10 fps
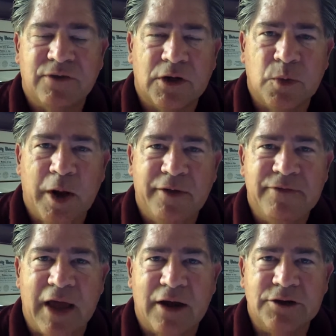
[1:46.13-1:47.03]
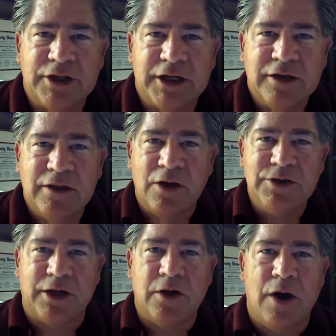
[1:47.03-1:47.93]
for $12,000 in
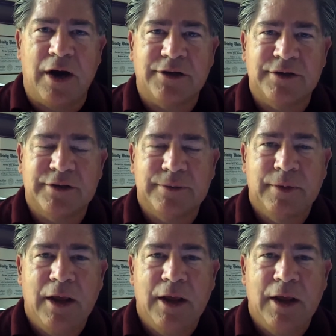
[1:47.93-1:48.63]
closing costs.